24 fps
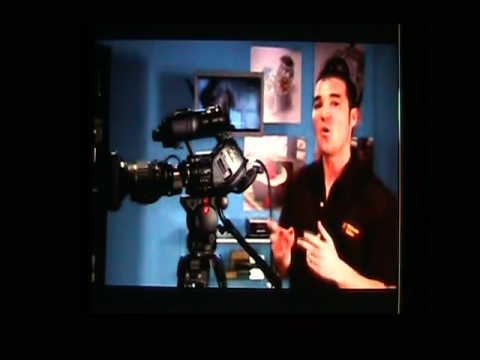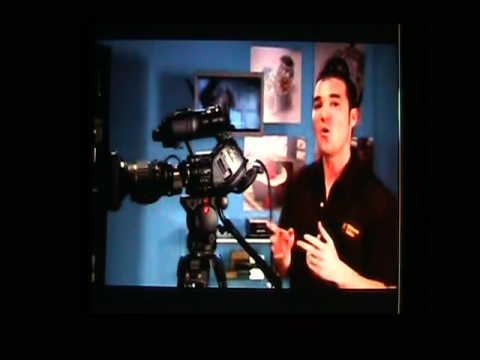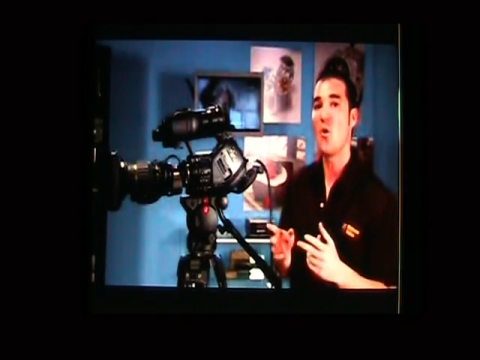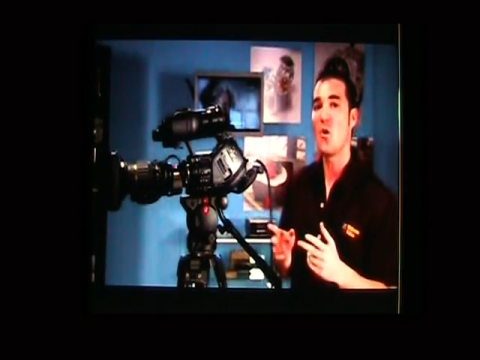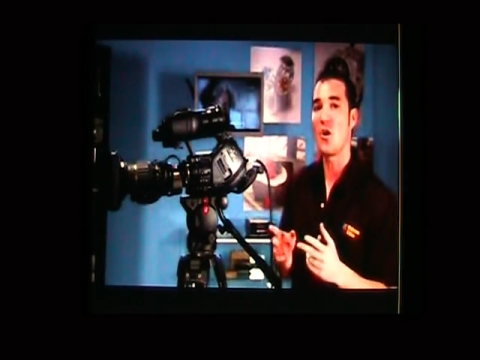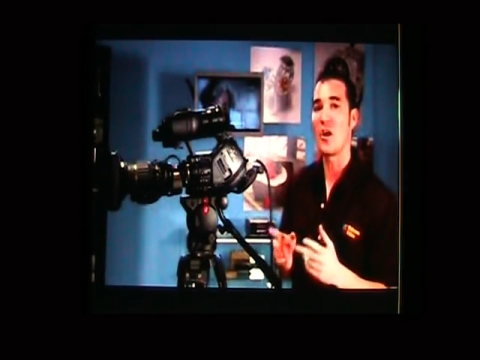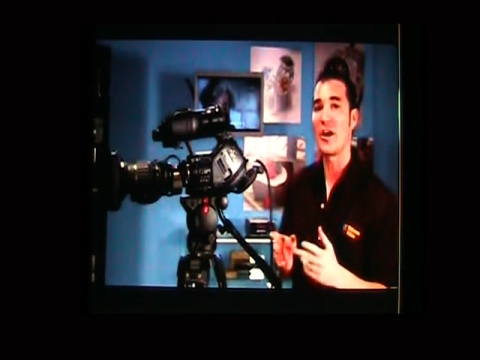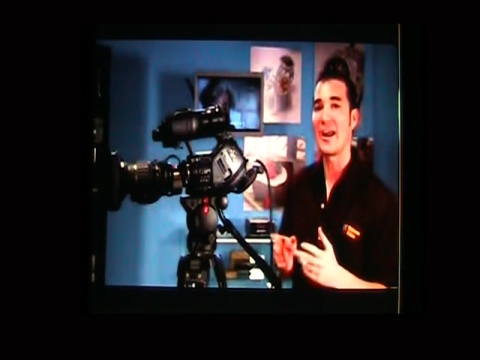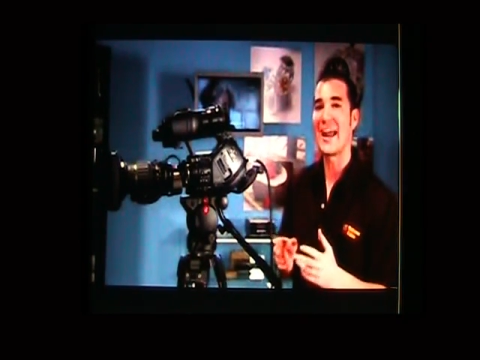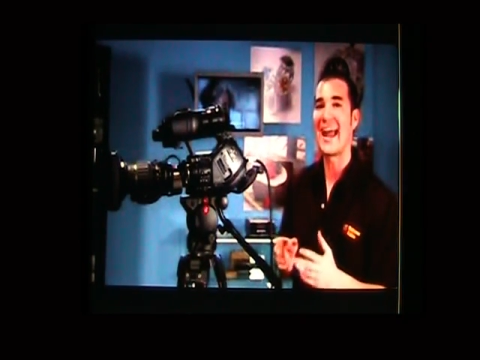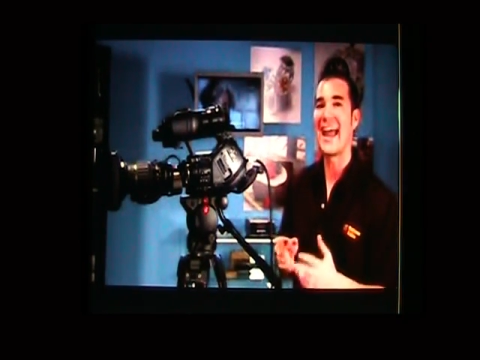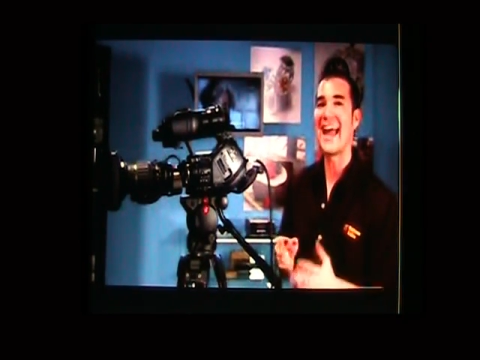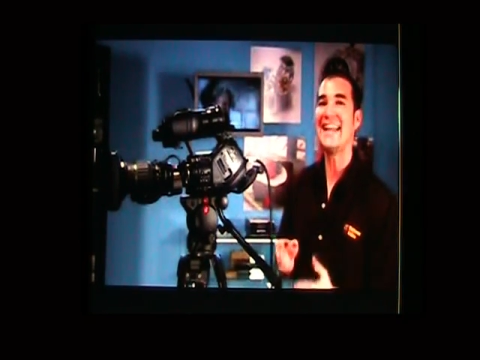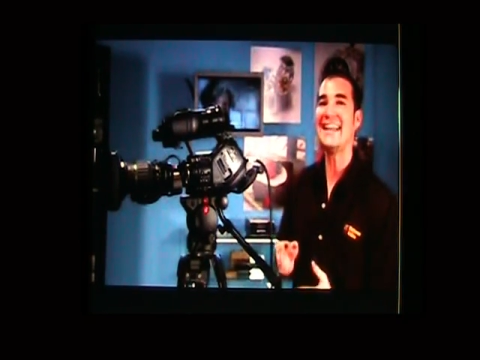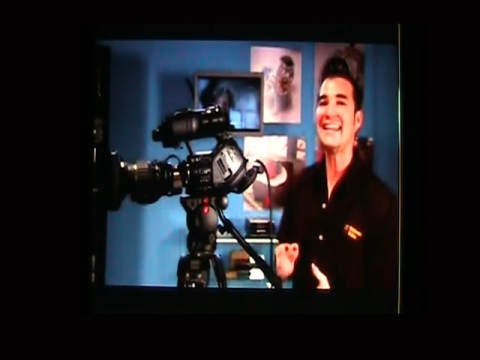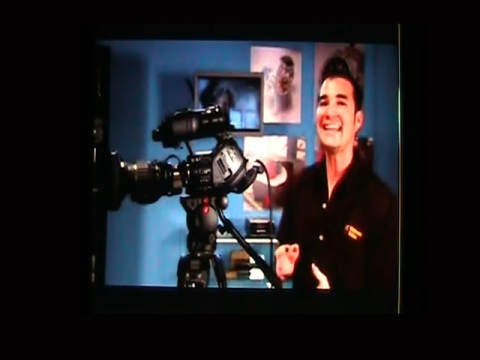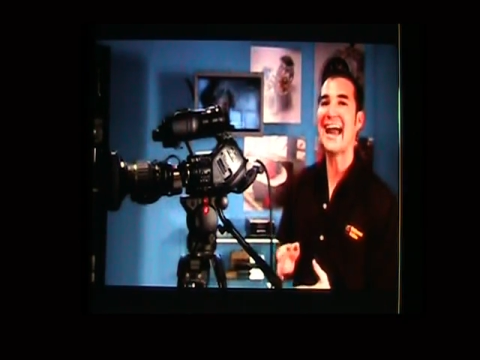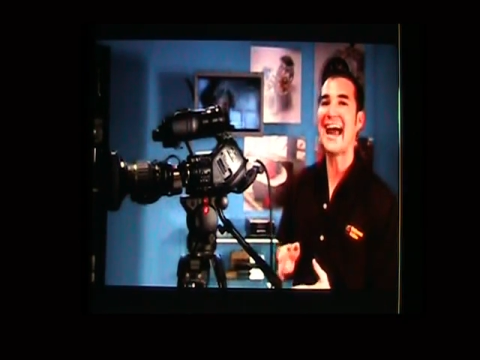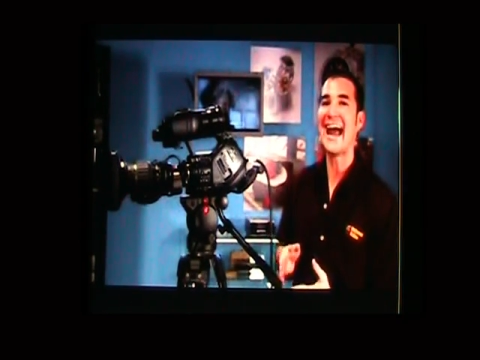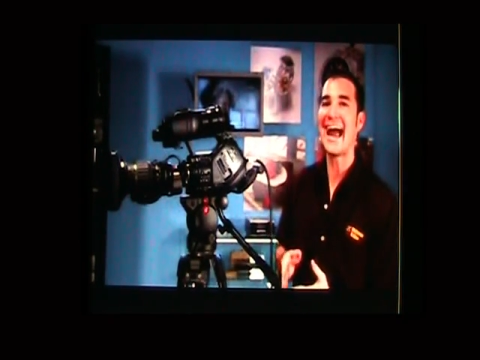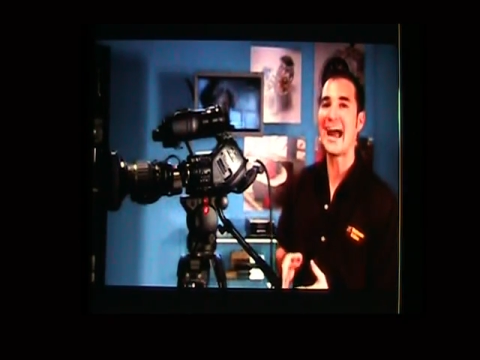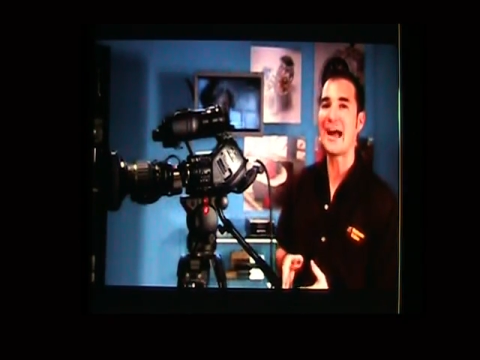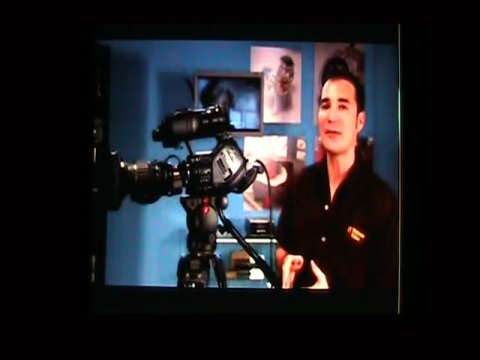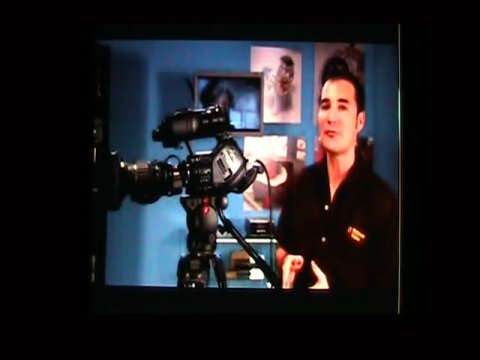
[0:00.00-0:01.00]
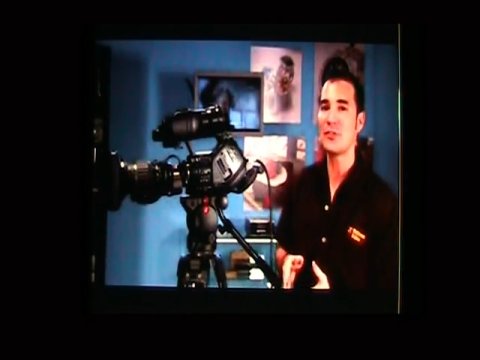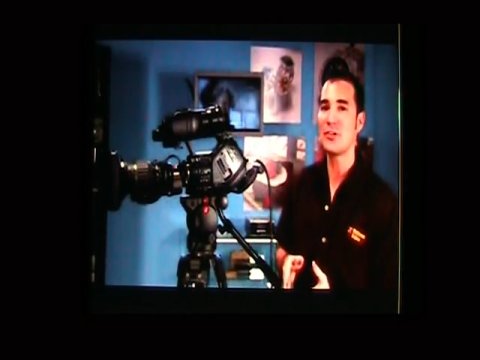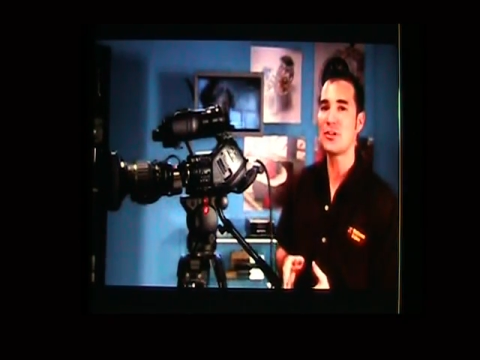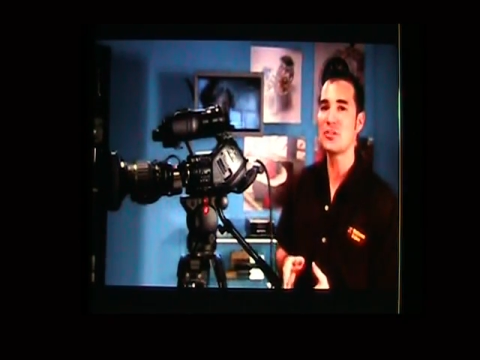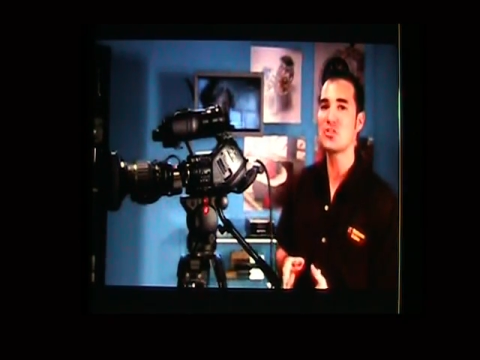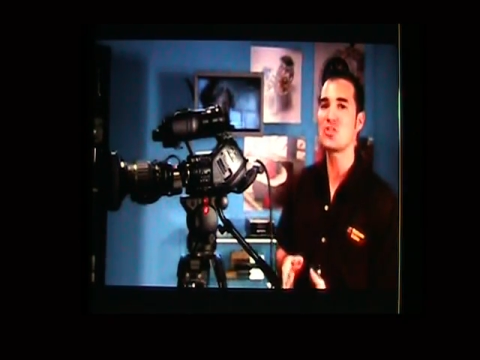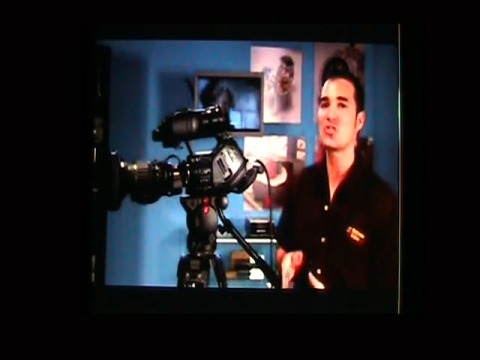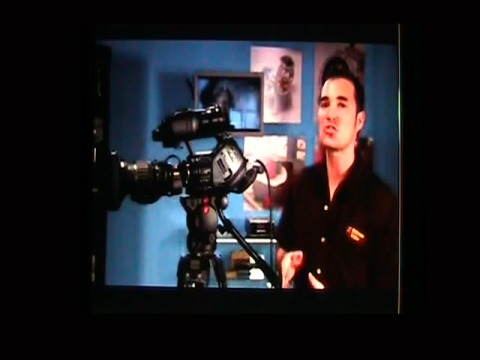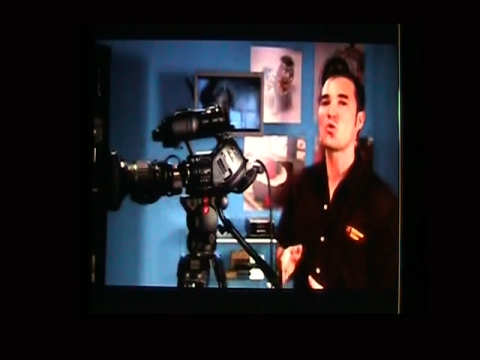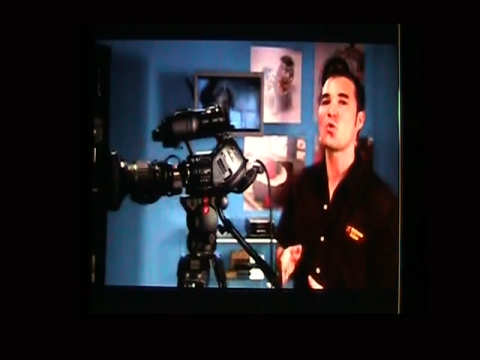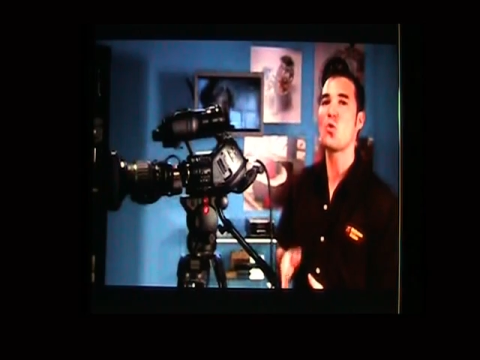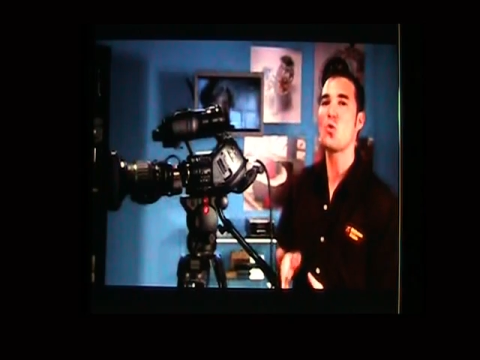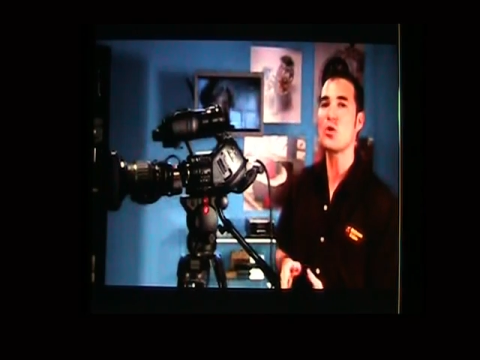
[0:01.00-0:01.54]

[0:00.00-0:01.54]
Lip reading: or any 1/2 inch